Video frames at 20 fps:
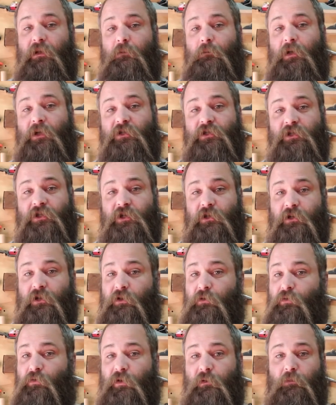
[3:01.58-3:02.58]
a bunch of
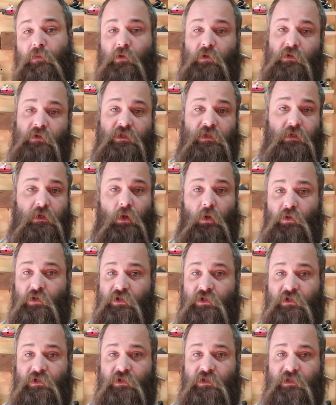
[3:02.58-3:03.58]
charcuterie boards and
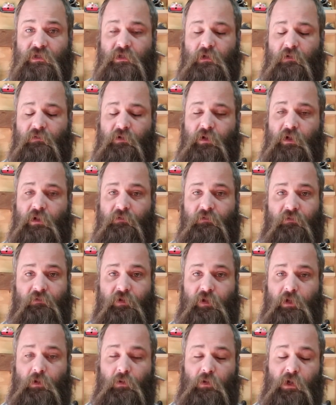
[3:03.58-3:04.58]
coasters and stuff, and I'll have a
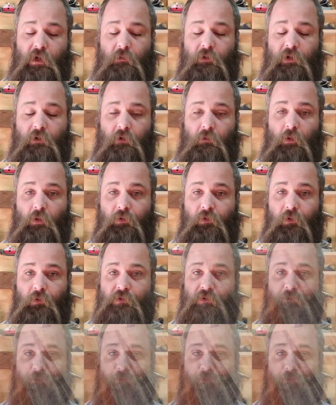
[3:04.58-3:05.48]
video coming out about those.